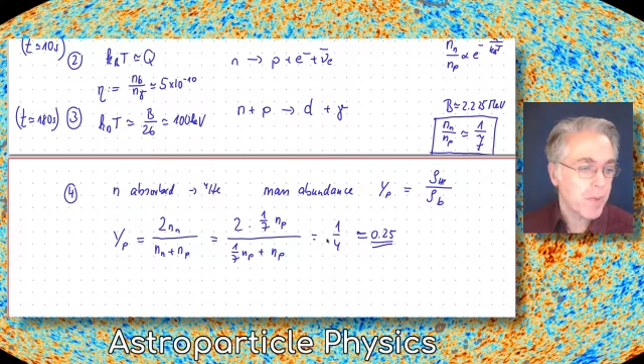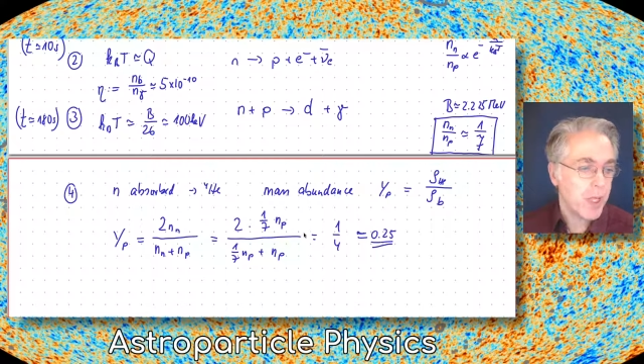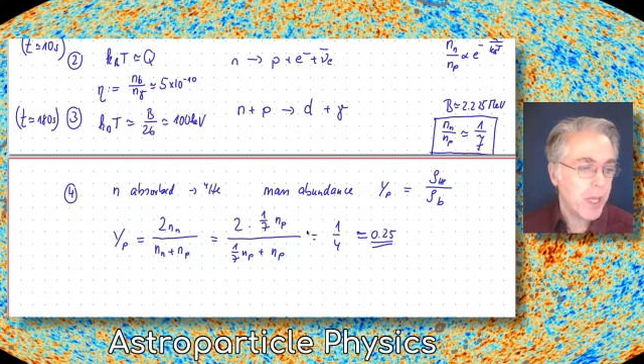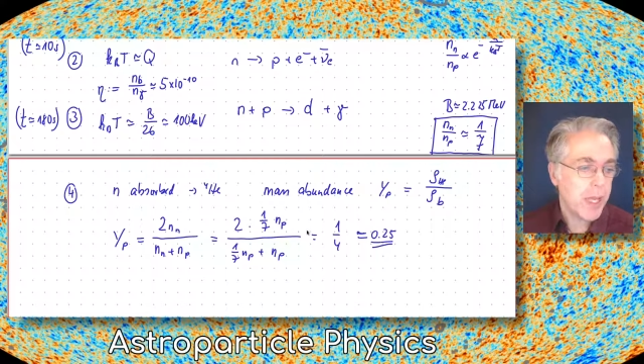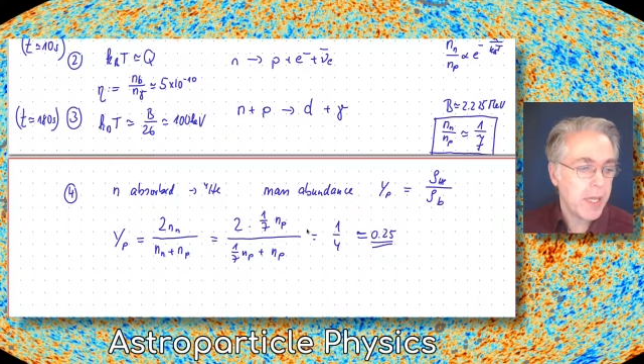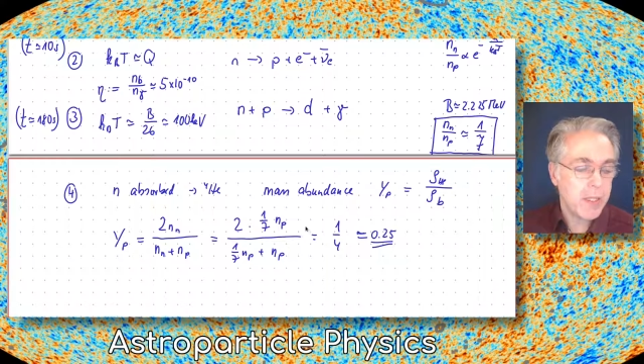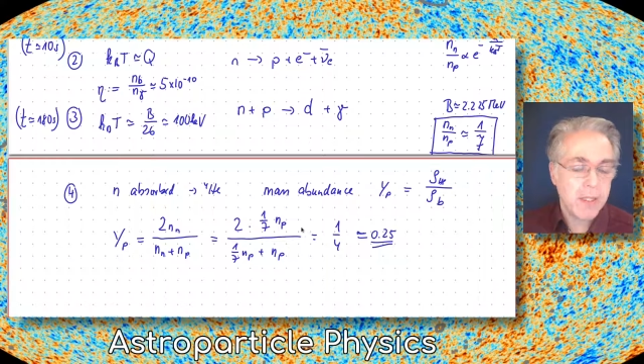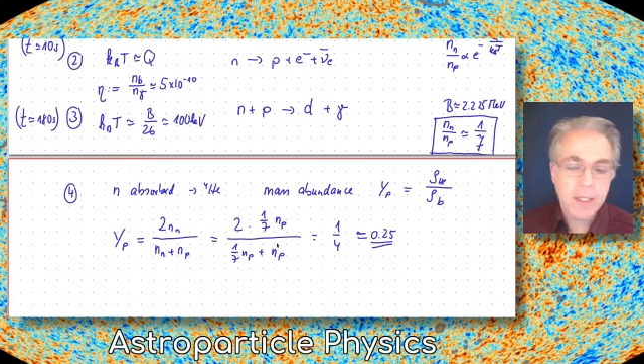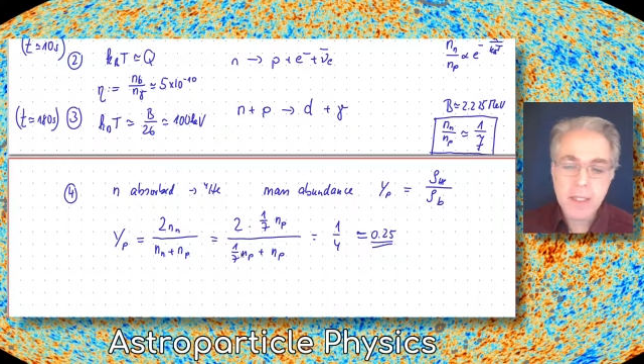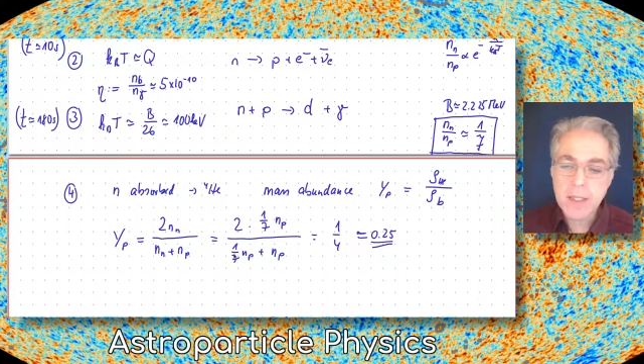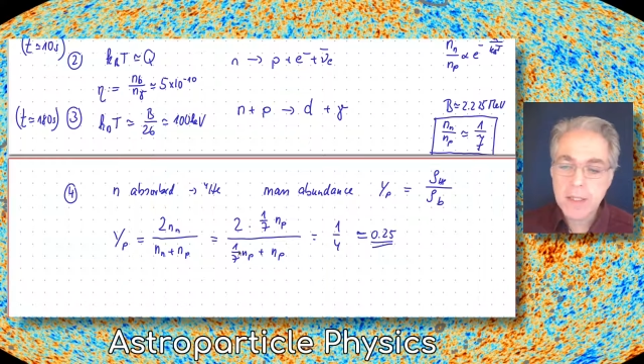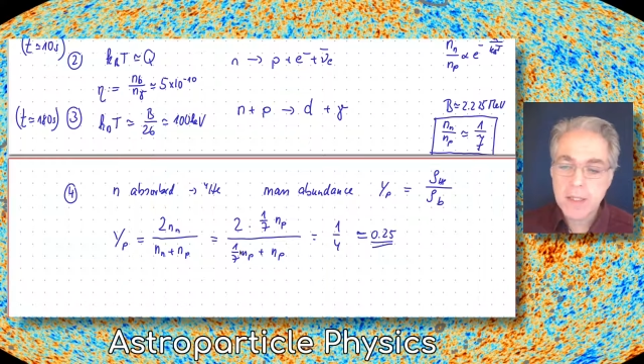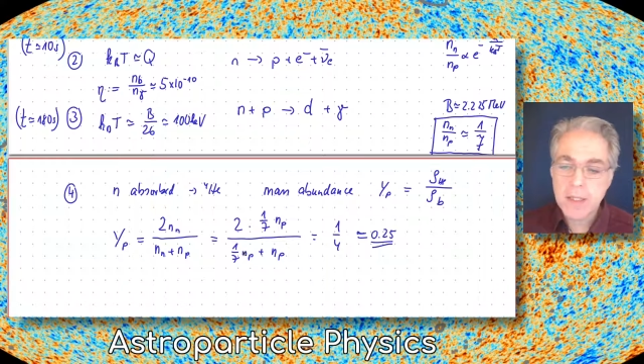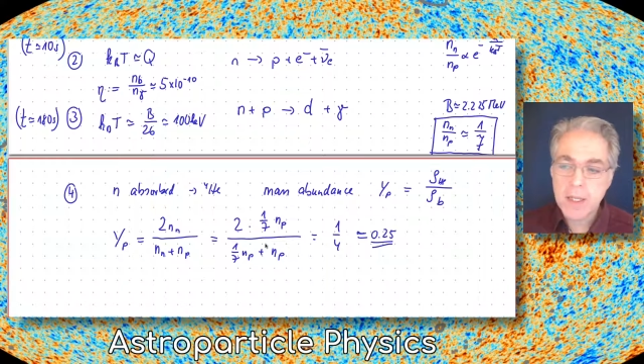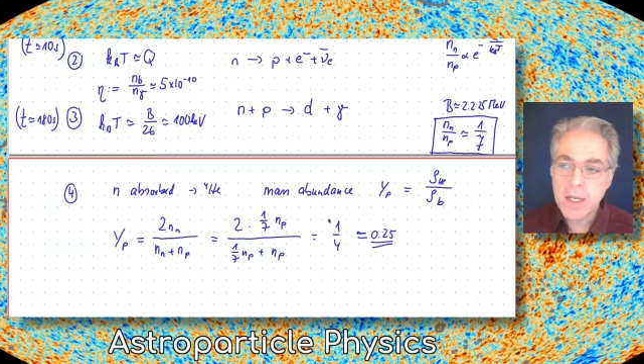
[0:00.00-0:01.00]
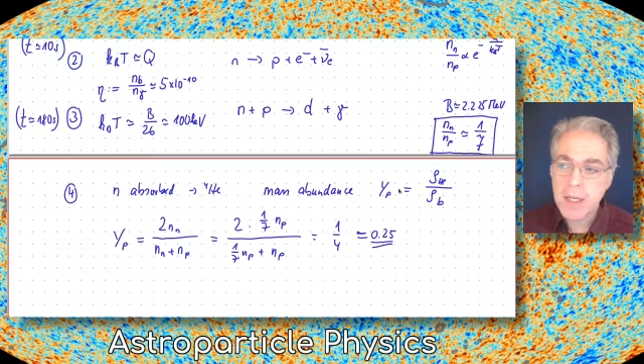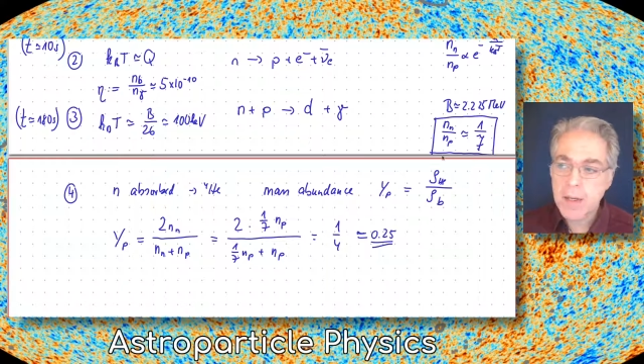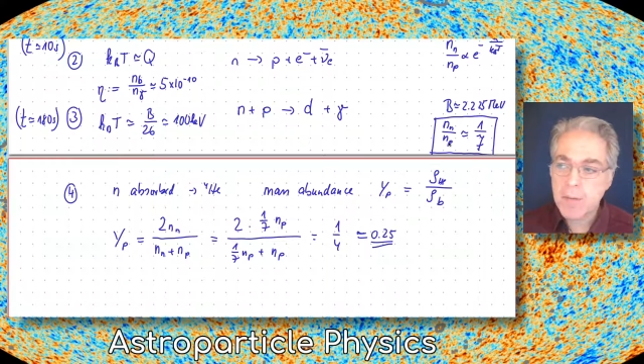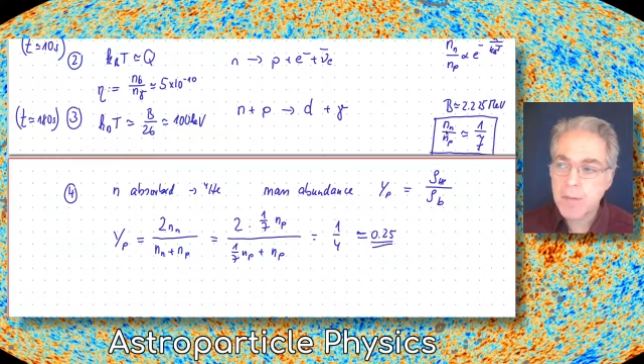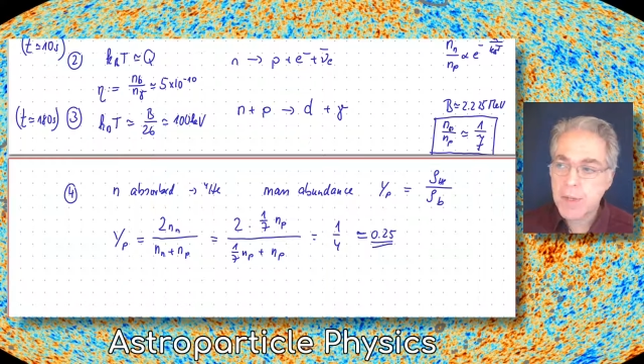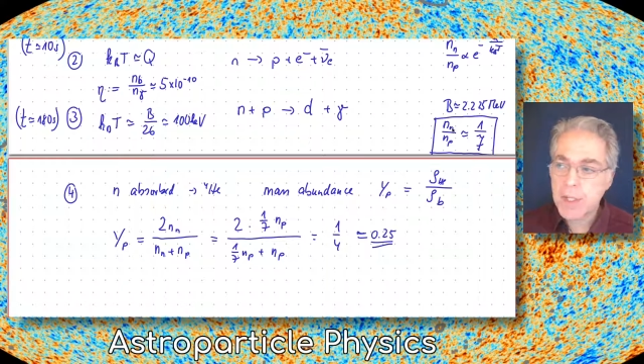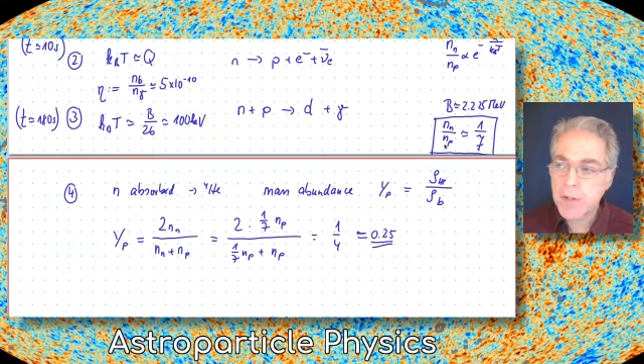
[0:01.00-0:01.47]
And this
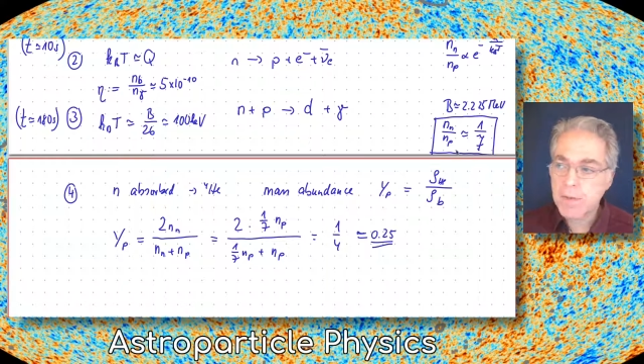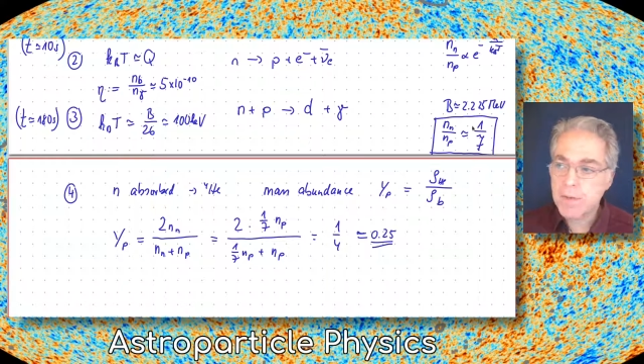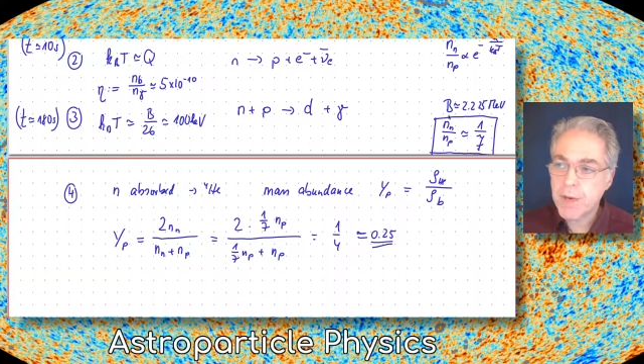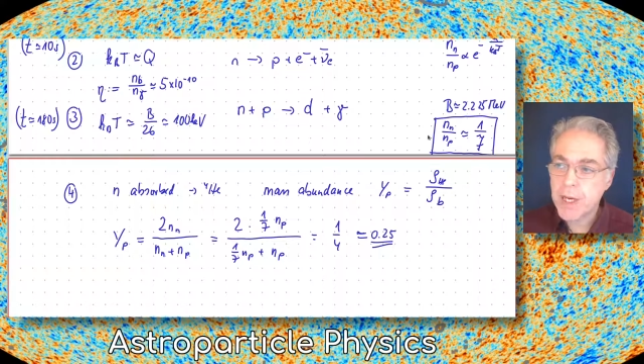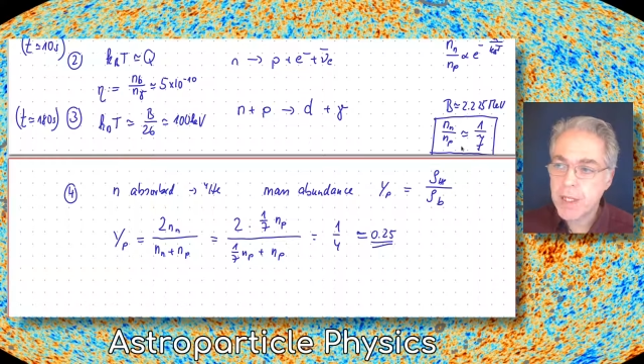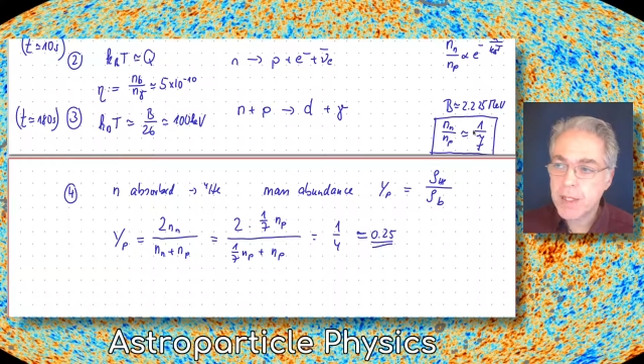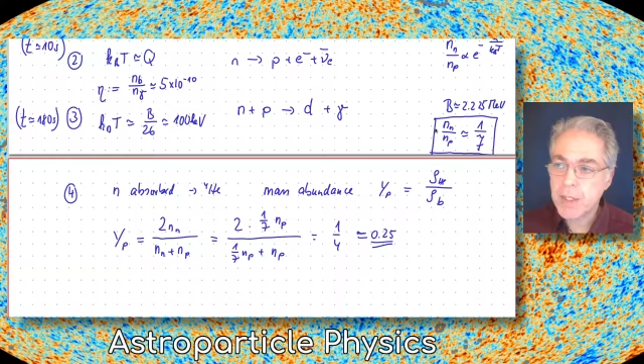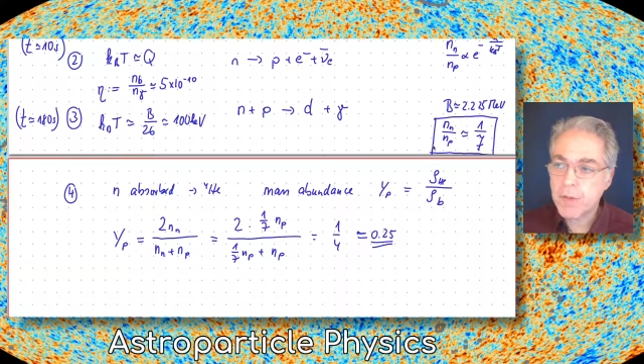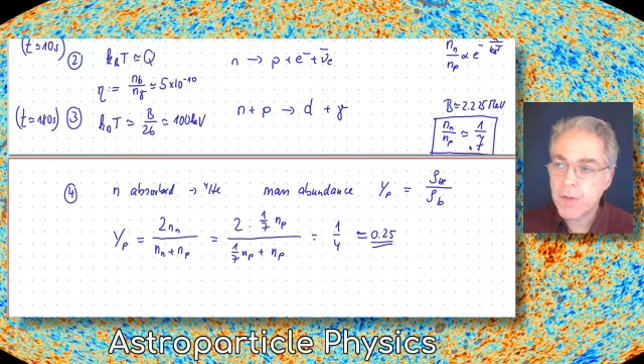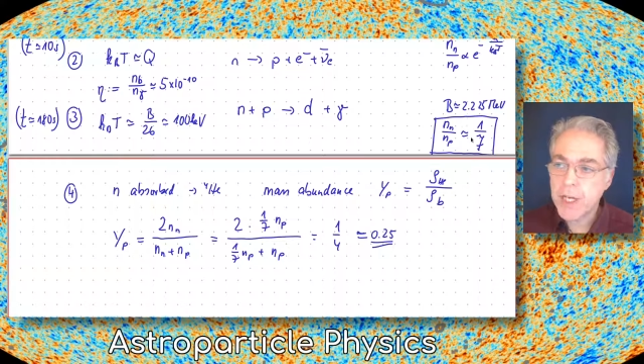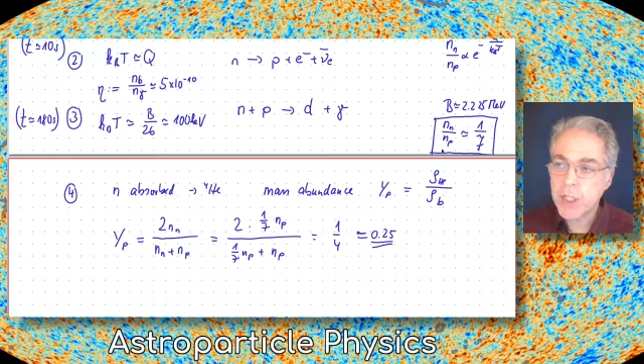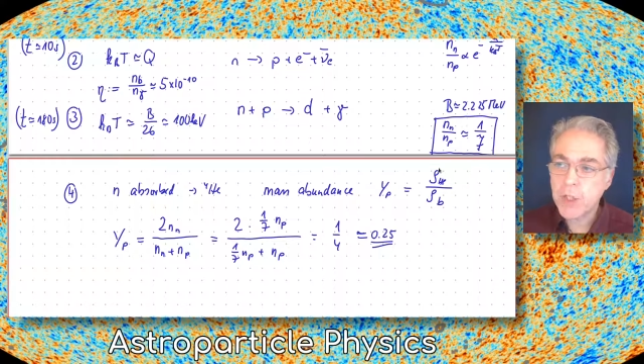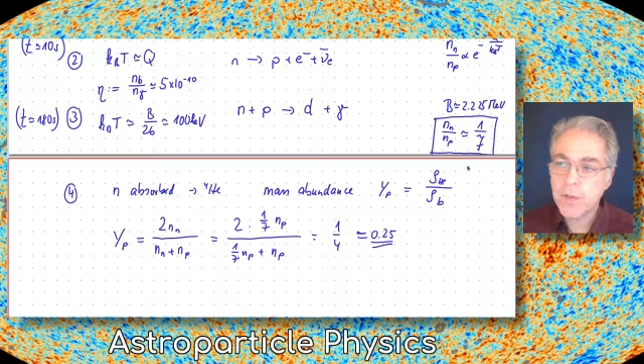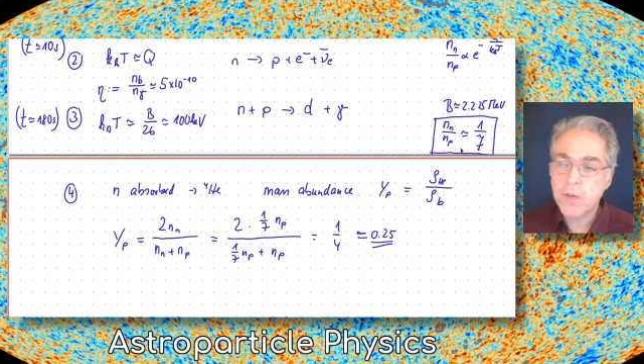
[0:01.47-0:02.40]
ratio